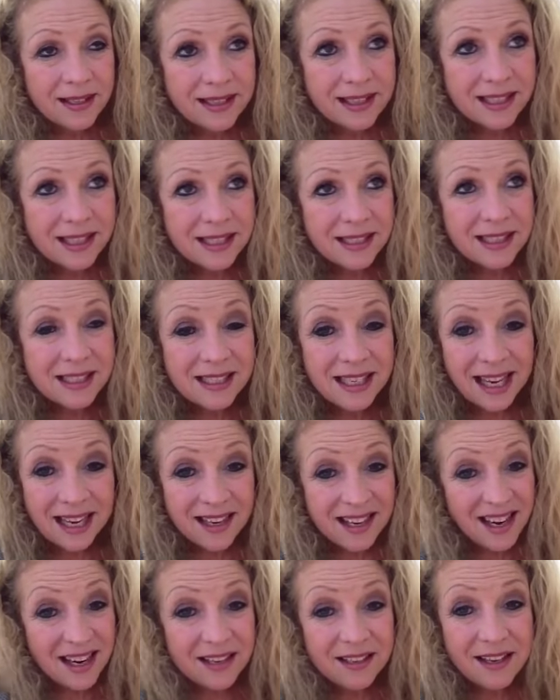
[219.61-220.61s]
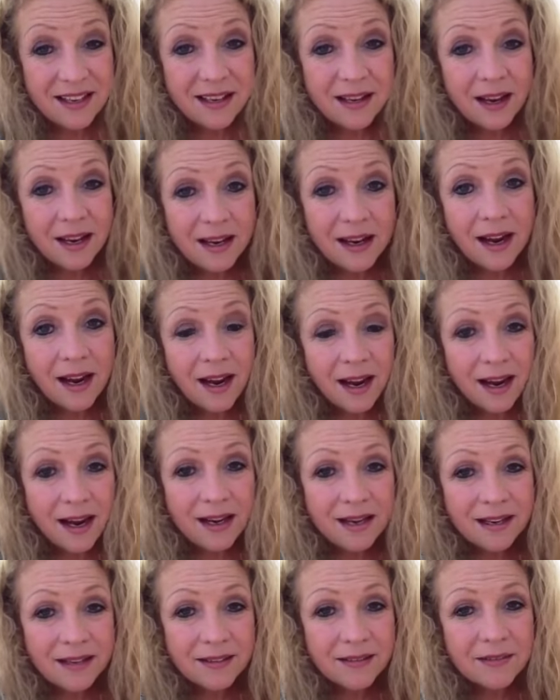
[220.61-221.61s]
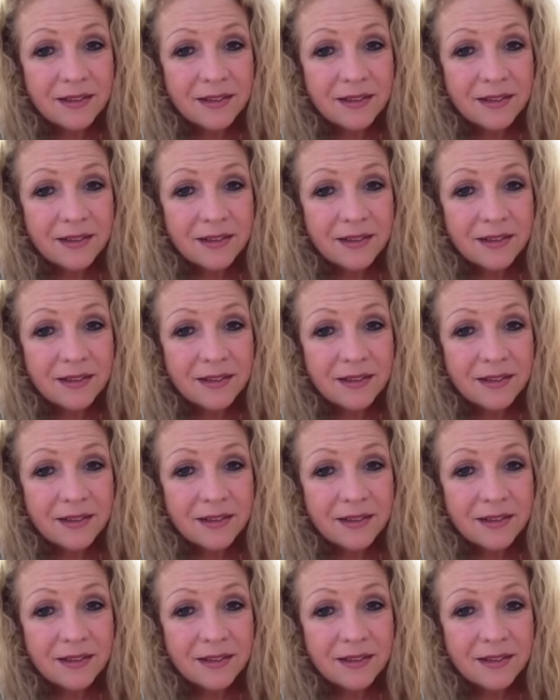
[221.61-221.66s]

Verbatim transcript: since like 1998,